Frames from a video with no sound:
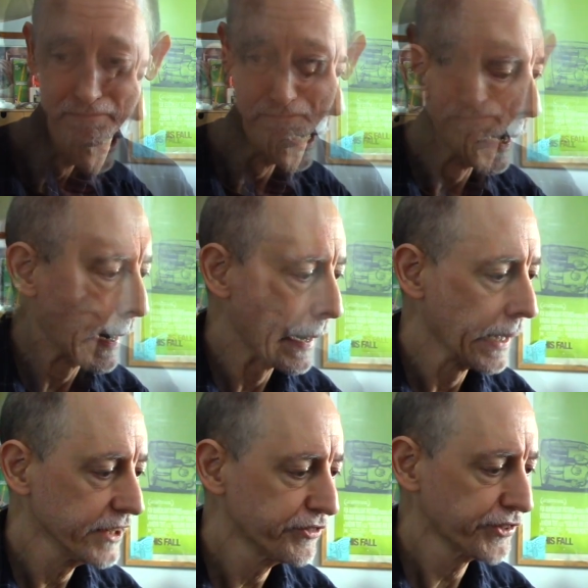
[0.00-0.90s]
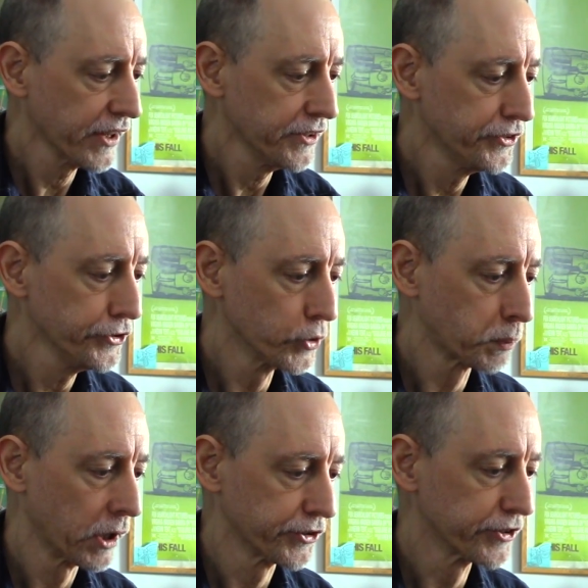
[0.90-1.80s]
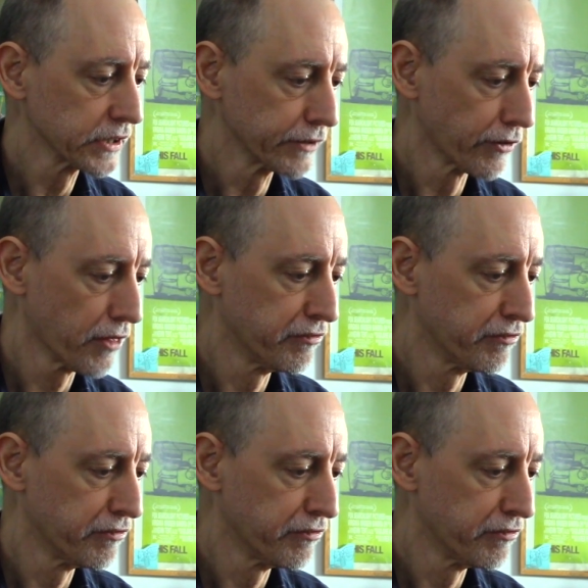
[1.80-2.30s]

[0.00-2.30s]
You've decided to do your part to deliver the